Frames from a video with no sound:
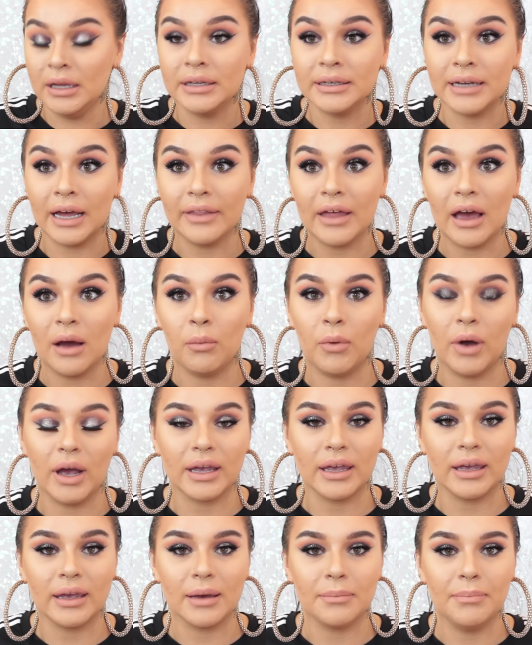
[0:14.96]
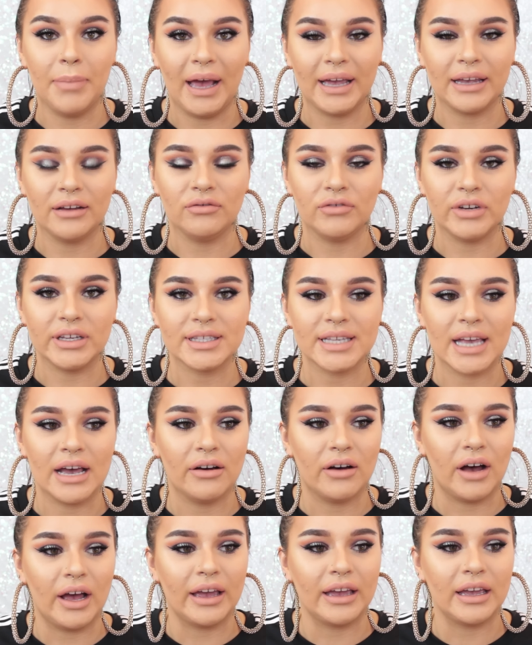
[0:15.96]
Now that I'm working back in
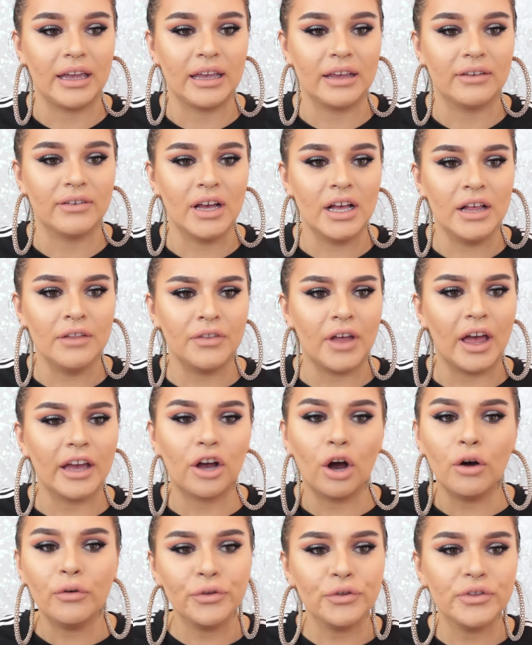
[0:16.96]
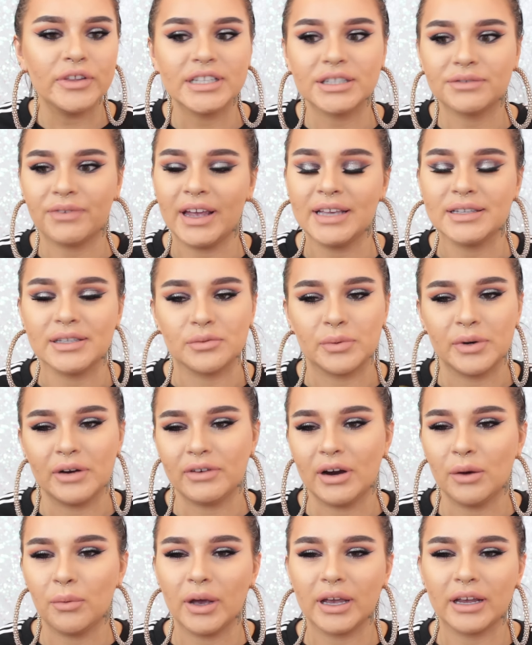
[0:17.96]
retail, I go through these phases.
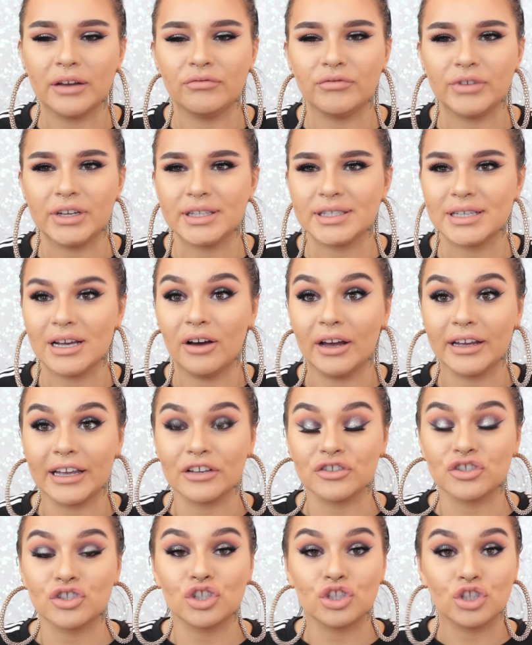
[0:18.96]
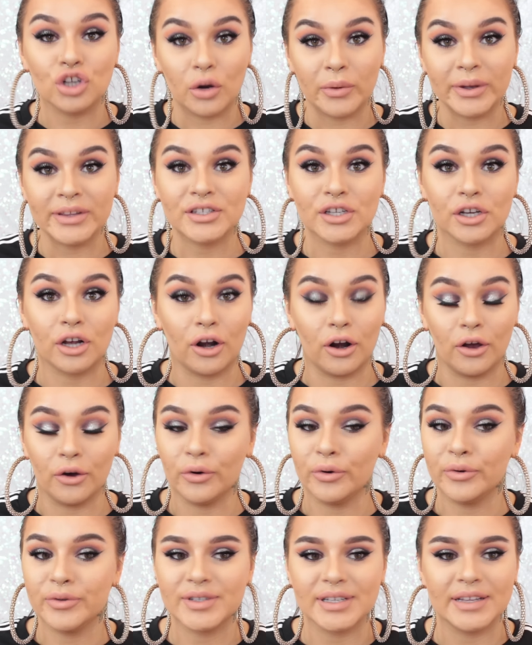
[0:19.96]
Whenever I work in retail, I get so into
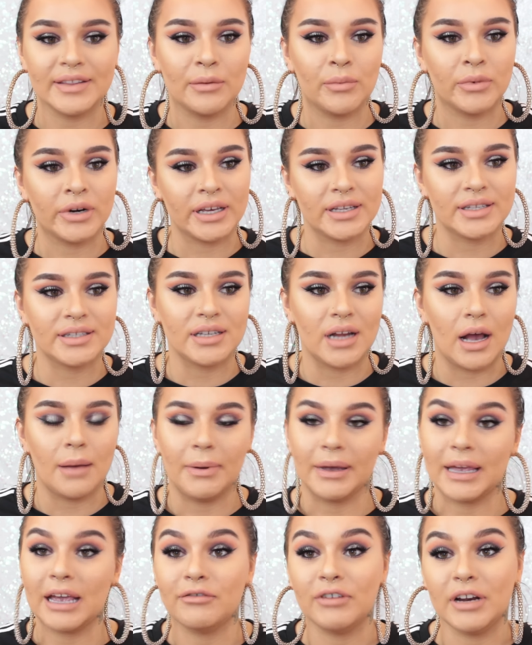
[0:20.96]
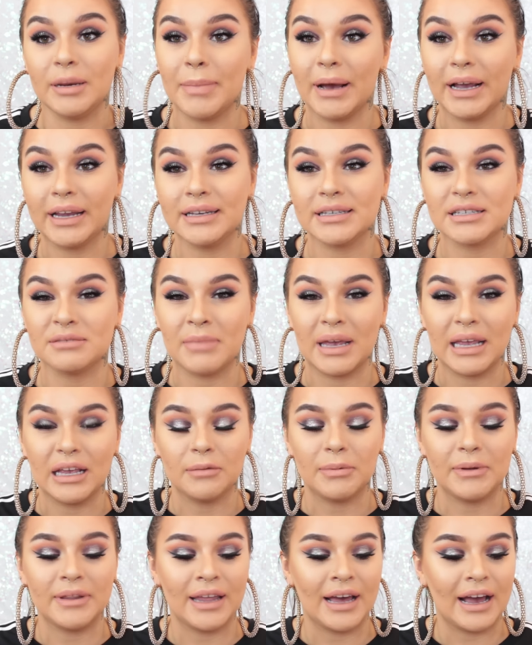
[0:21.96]
clothes, and then when I stop, I get really back into
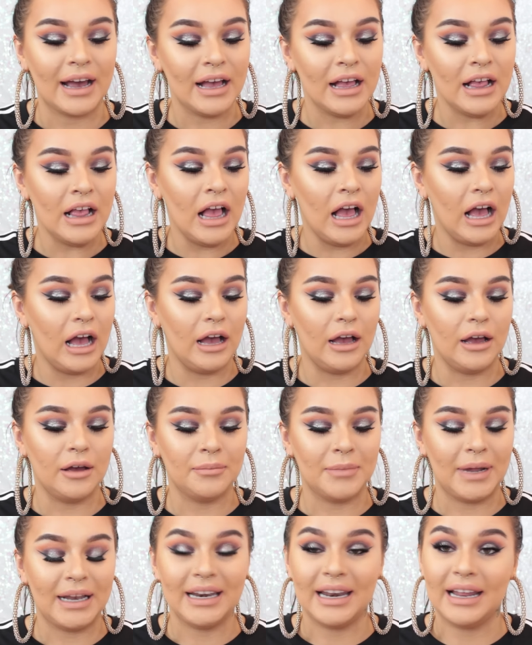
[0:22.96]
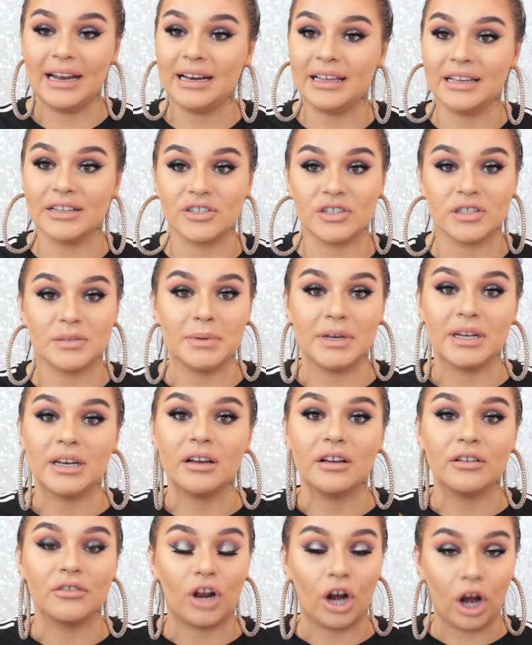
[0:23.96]
makeup and that. And lately it's just been
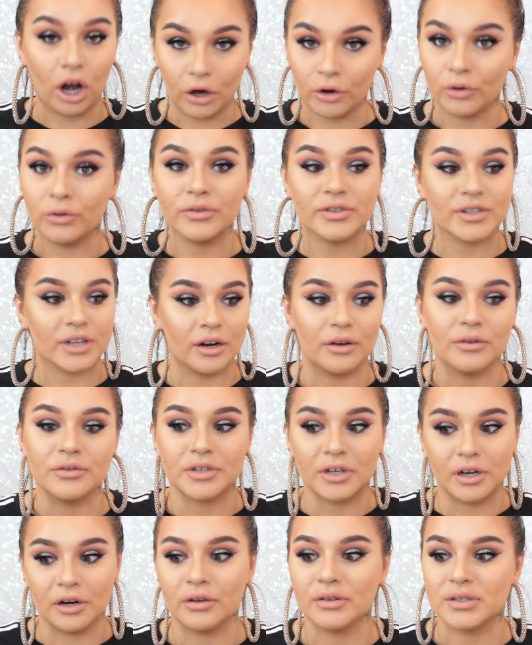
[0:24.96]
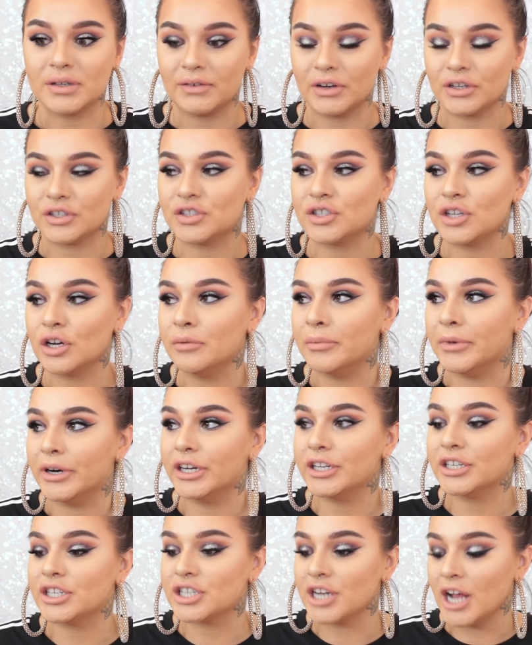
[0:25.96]
clothes, clothes, clothes. I've got so
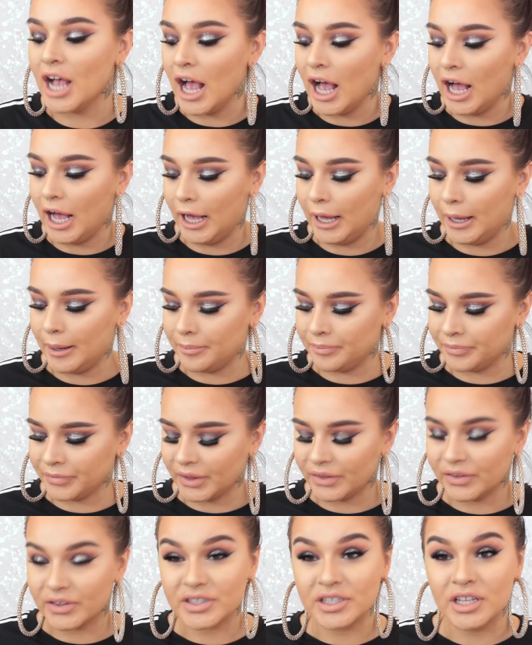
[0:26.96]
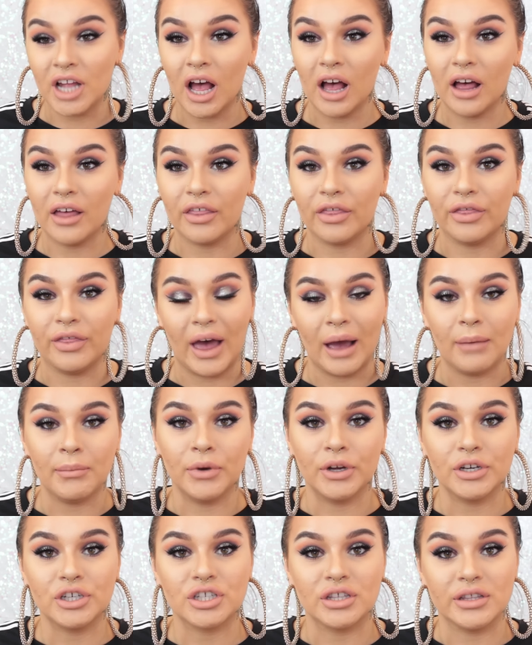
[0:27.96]
much. There's not that
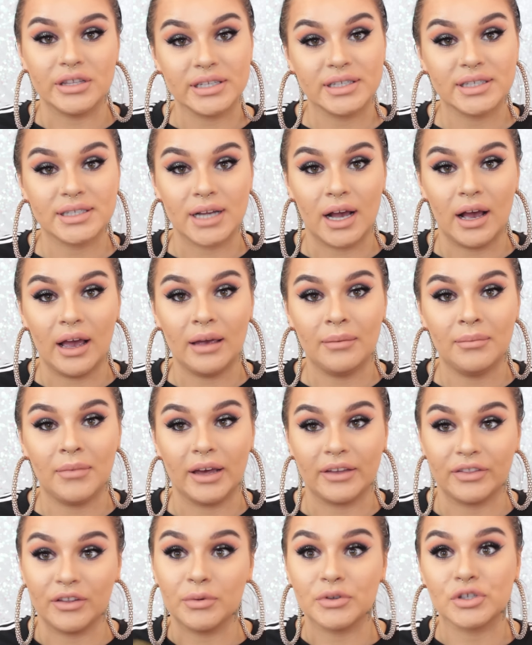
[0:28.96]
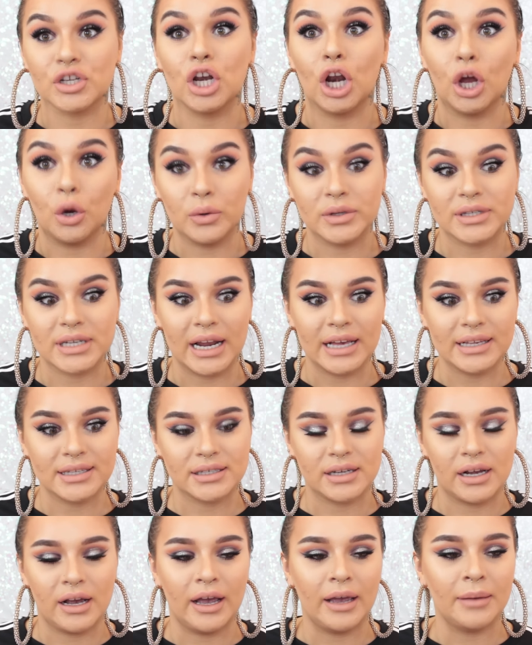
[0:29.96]
much this time, like there was loads
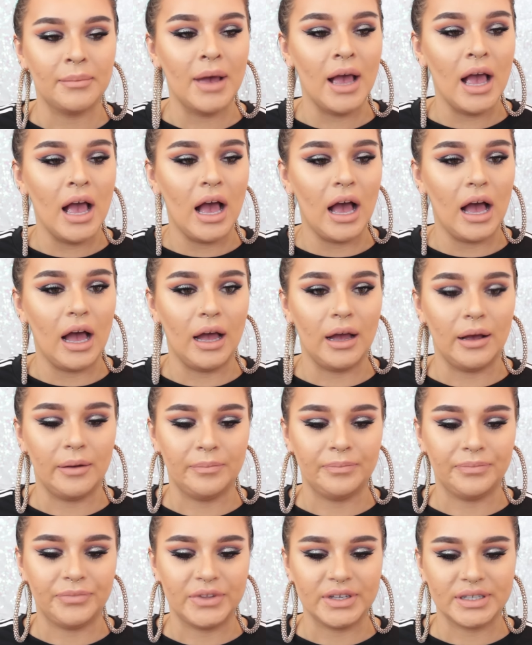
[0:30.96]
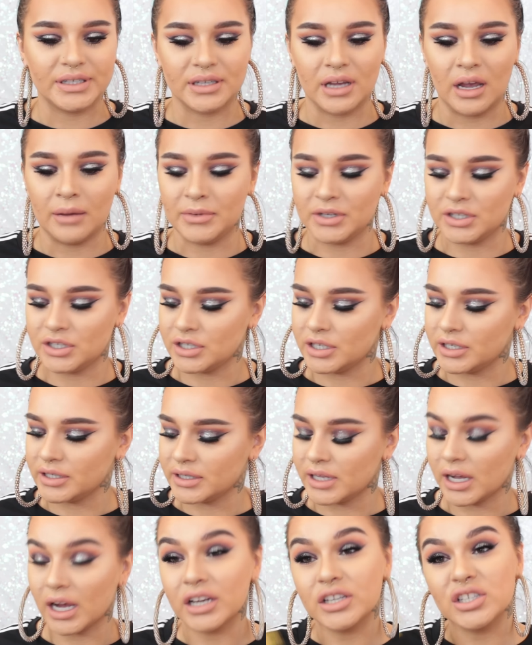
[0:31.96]
last time. This time it's
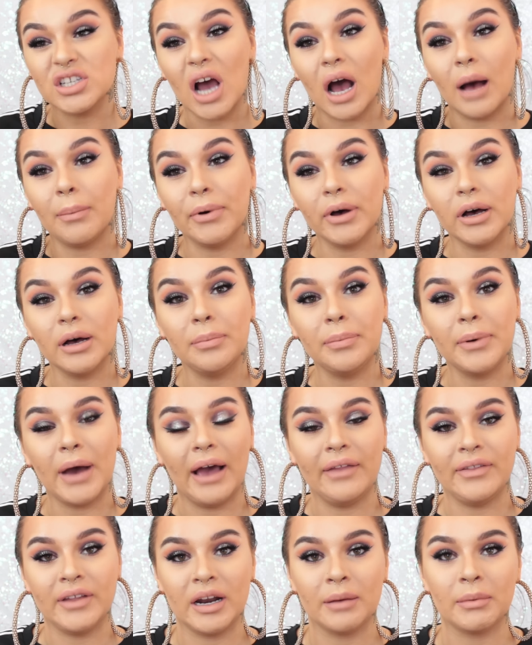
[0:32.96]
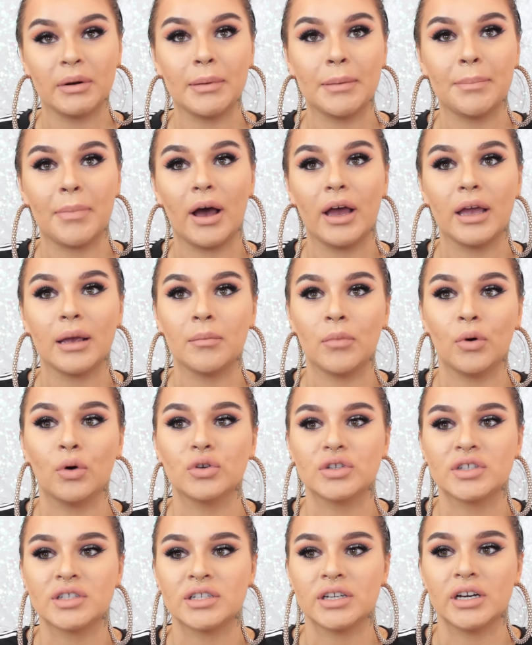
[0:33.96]
just like a top up, and then I'm going to be buying
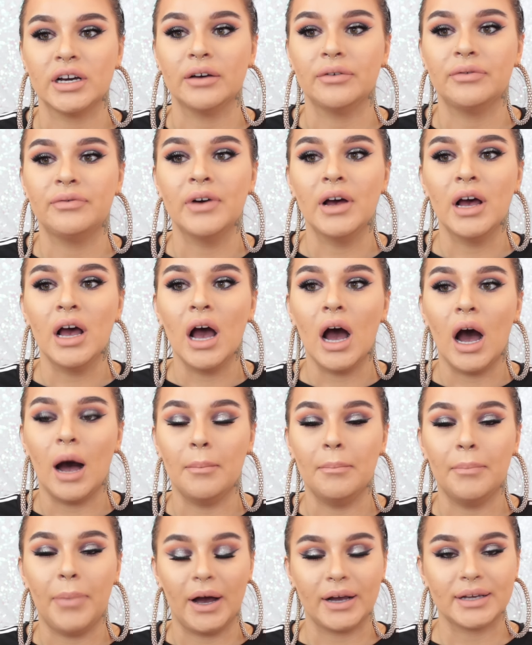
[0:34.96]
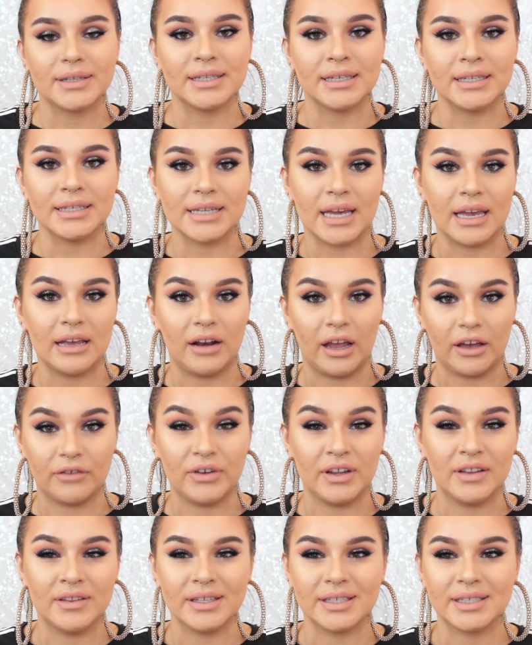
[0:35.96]
more stuff on Boxing Day, like
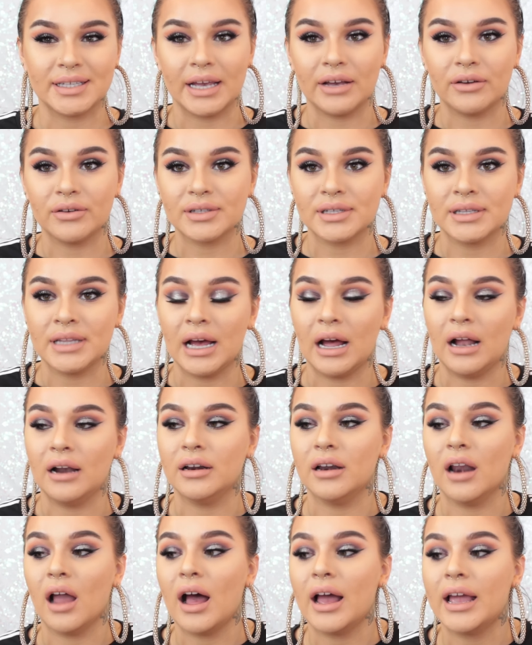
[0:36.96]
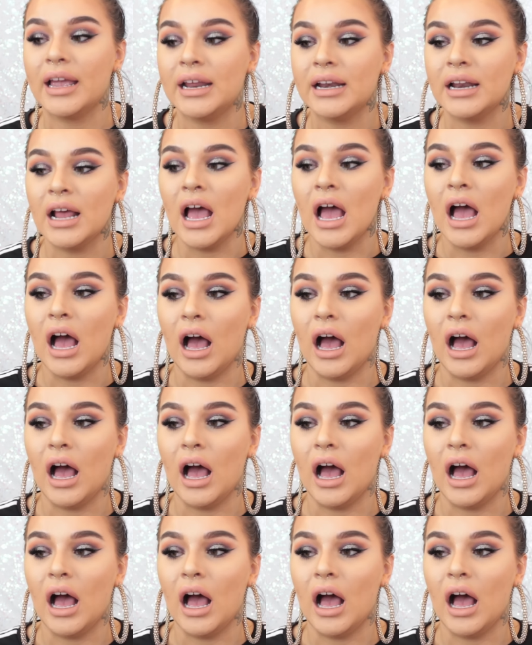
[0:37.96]
in the sales and that online,